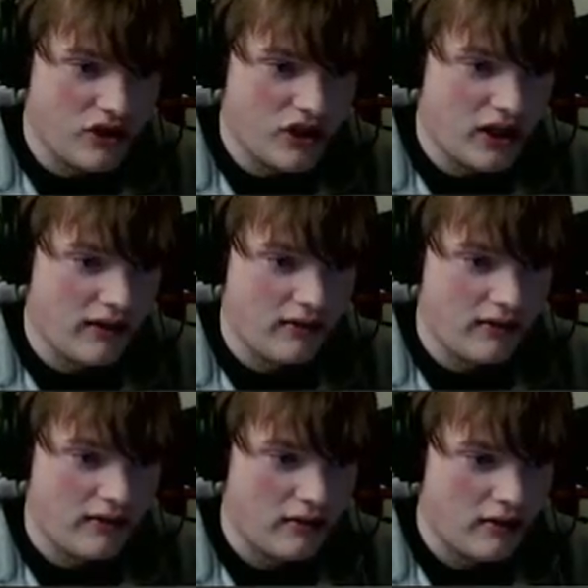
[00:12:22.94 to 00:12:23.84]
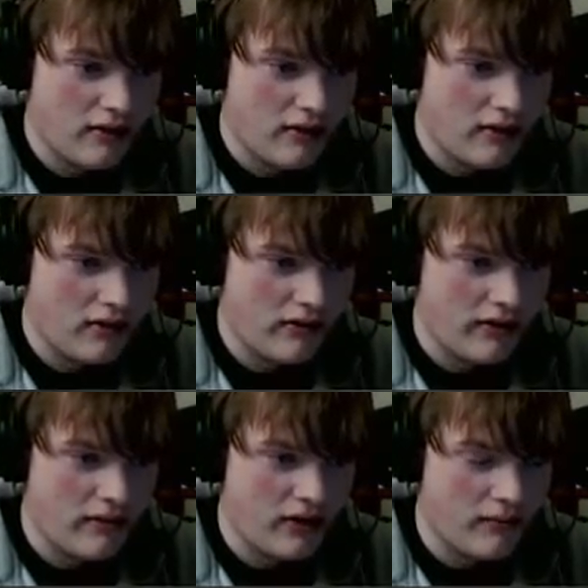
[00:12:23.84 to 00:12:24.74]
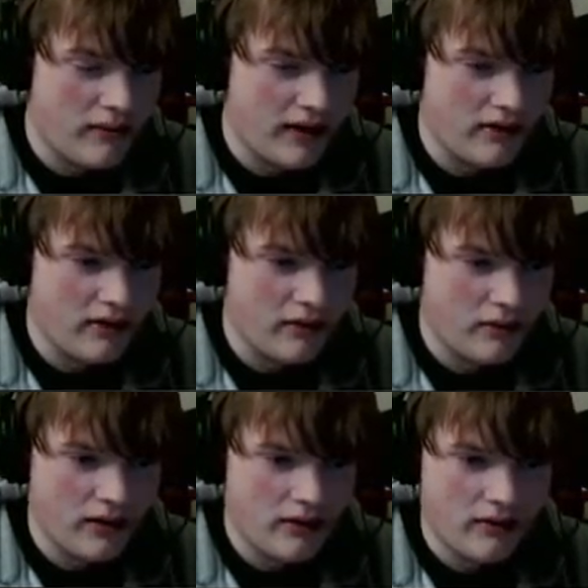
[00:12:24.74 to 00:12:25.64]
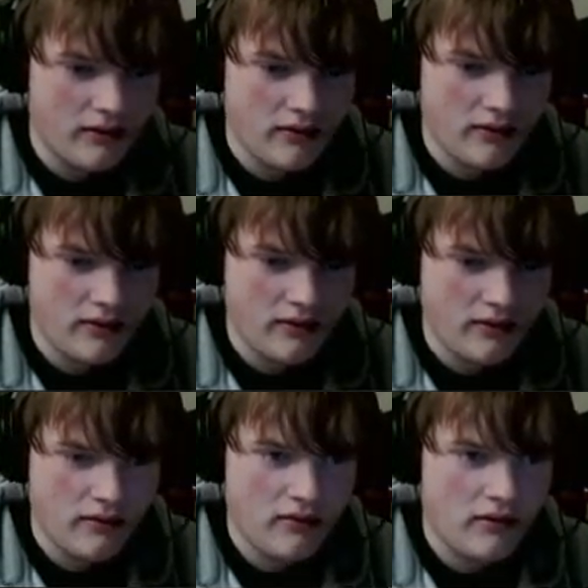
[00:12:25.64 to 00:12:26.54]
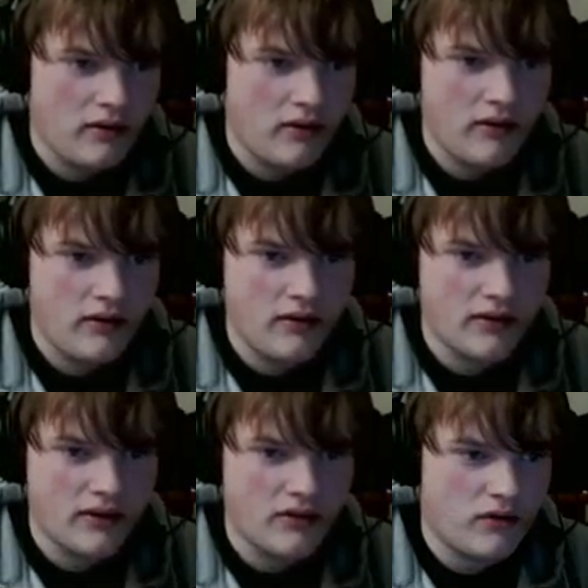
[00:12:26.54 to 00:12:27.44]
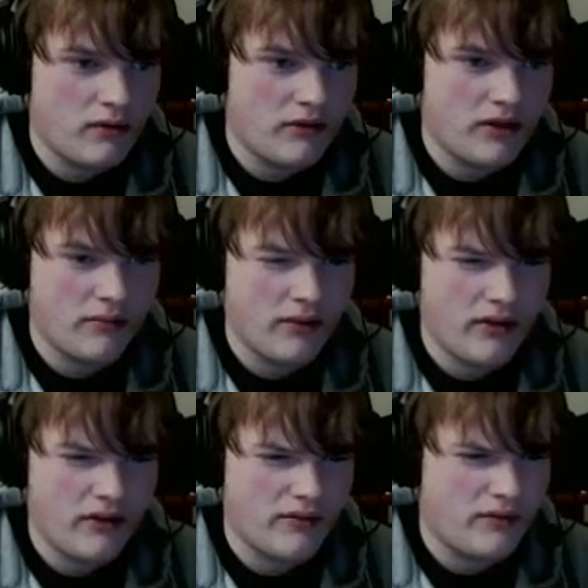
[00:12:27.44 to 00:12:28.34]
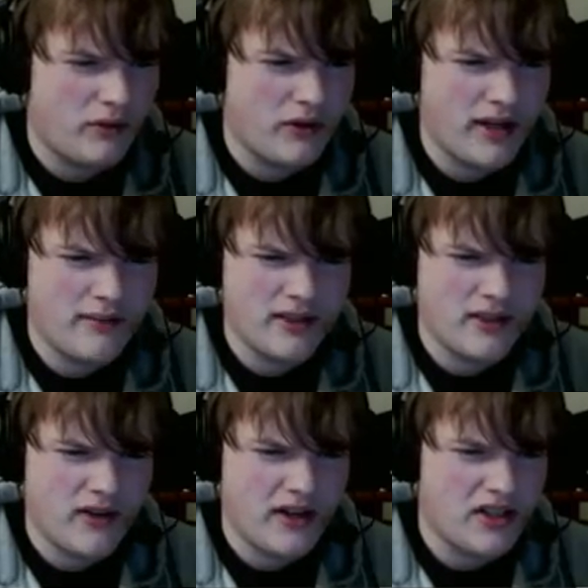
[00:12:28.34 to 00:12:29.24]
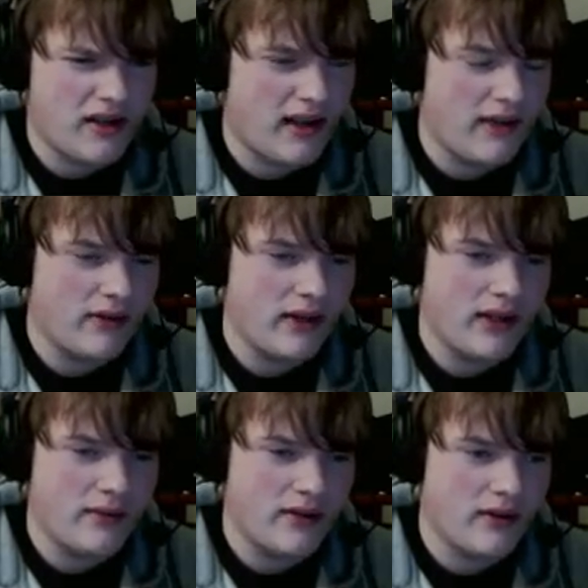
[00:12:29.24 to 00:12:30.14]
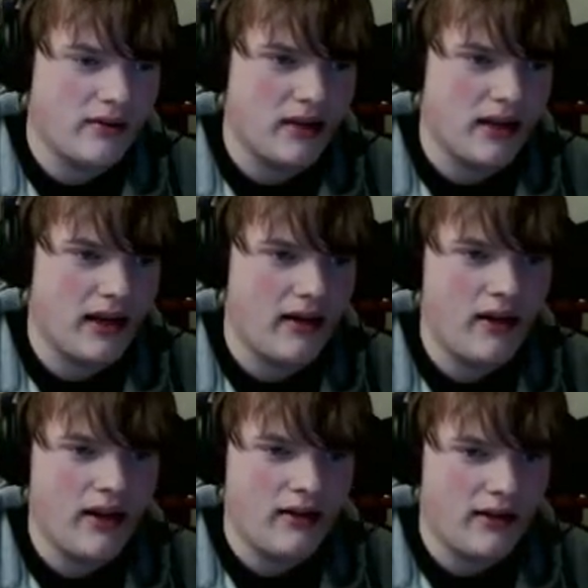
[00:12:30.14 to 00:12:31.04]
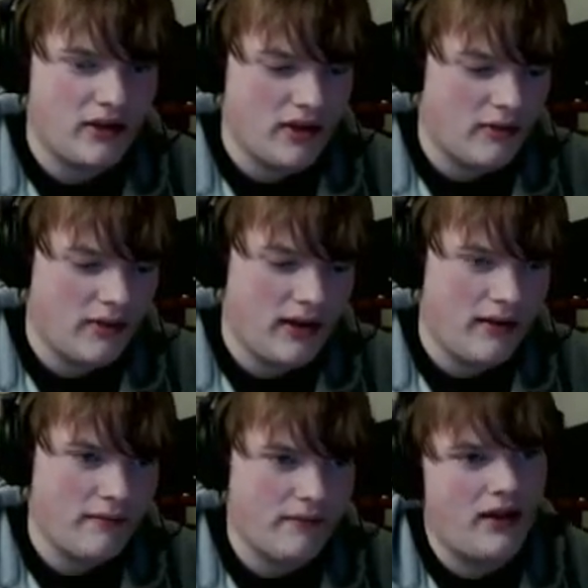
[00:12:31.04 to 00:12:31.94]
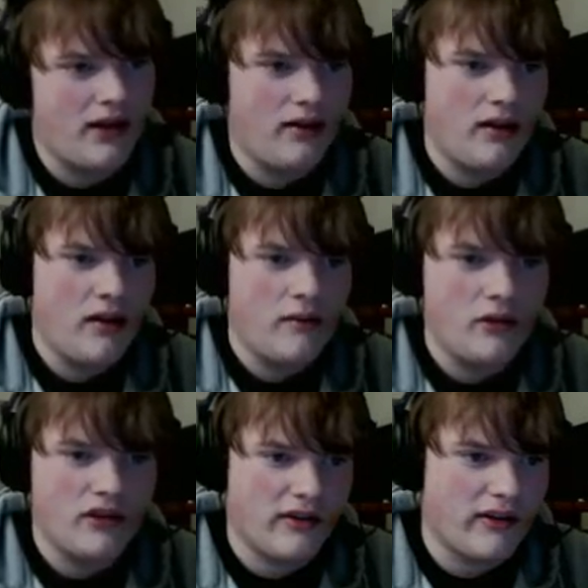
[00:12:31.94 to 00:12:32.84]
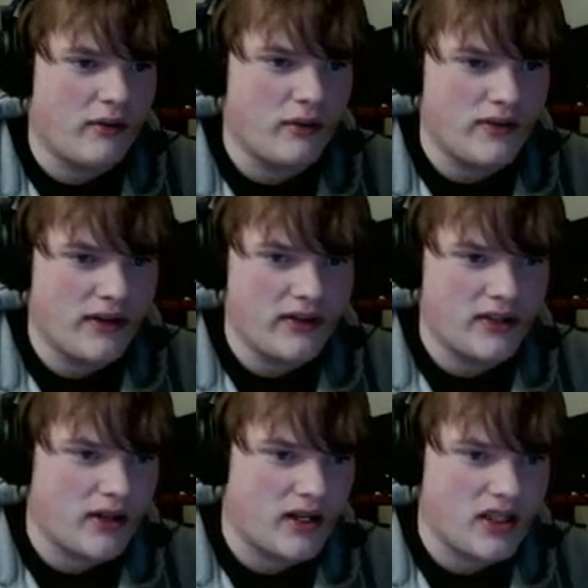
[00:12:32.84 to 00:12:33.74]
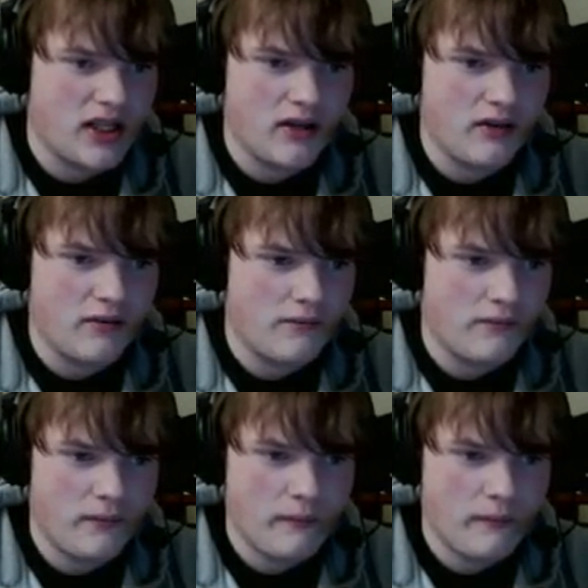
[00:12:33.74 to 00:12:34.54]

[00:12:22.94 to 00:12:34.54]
No shit. Couldn't let me go back the other way. There was a crumpled up letter on the floor. It had been scratched out heavily and it was hard to make out. Did I try to read it? Yeah. Most of the letter was violently scratched out